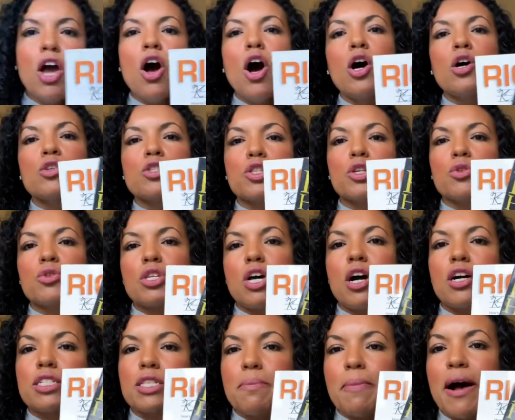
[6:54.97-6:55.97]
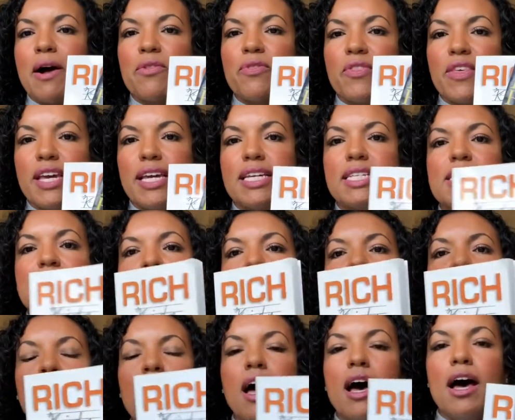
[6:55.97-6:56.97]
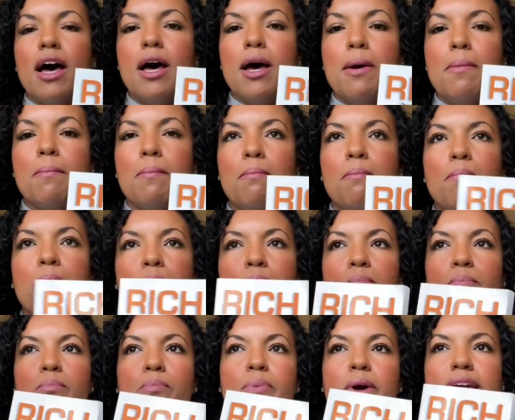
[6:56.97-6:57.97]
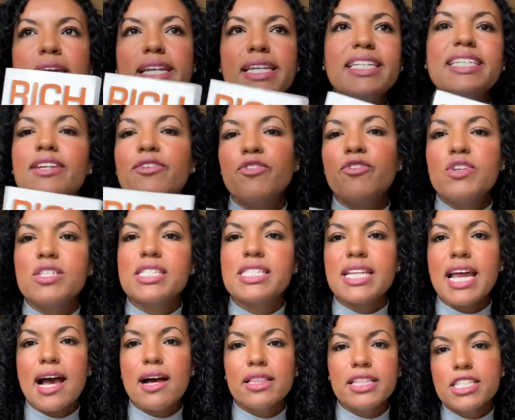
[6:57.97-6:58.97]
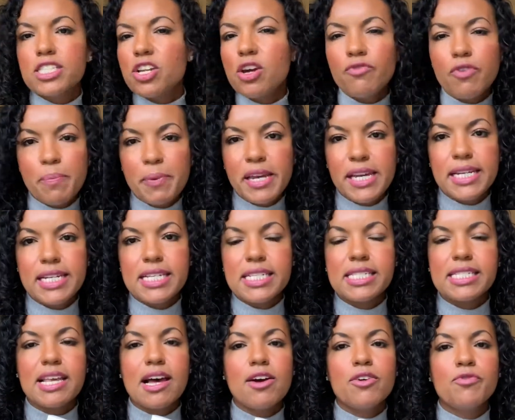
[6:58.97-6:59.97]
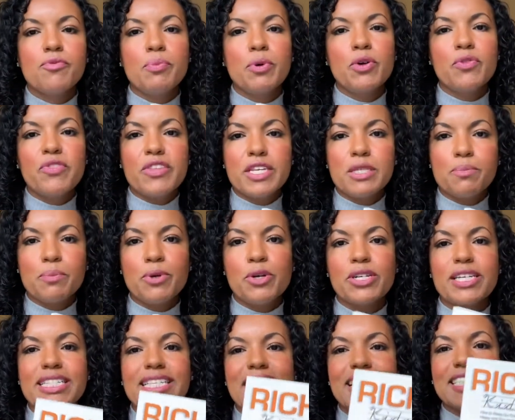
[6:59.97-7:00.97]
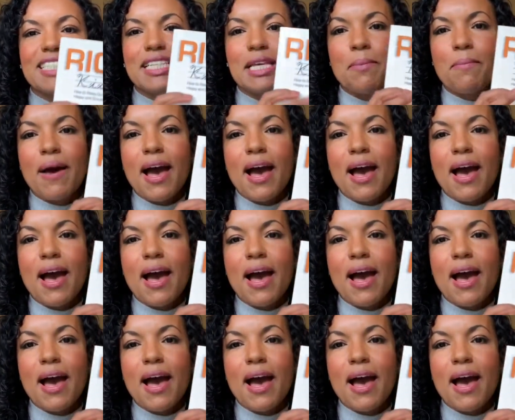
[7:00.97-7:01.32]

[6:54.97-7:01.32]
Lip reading: also talks about this but in a different style. It's not repeating itself, but this book is actually